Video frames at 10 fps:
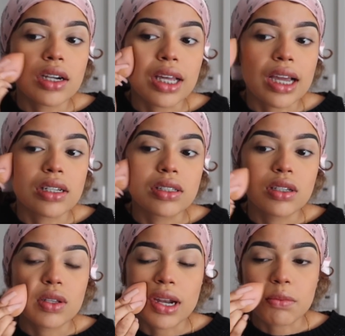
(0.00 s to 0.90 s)
Like, I just
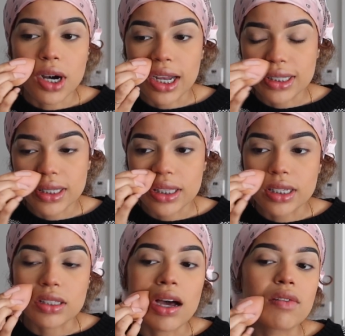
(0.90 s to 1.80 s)
know that I'm crossing
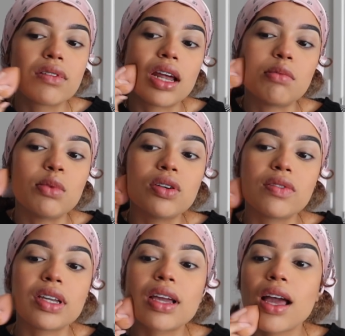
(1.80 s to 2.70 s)
things off and I'm
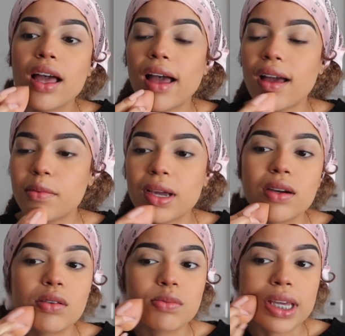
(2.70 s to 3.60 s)
moving at my
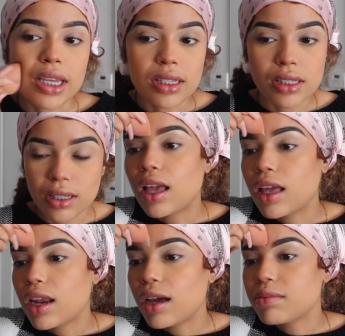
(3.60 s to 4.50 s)
own pace,
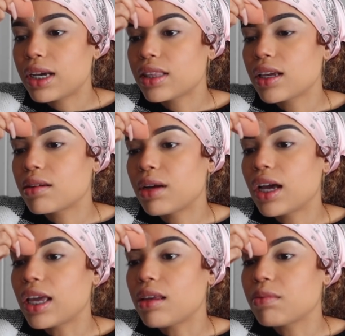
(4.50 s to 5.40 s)
and I'm not thinking
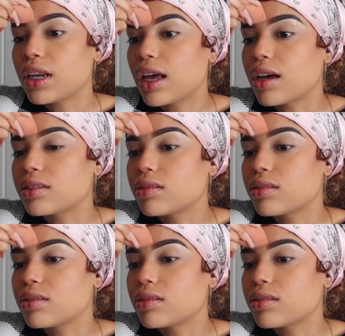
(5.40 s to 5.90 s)
about anybody else.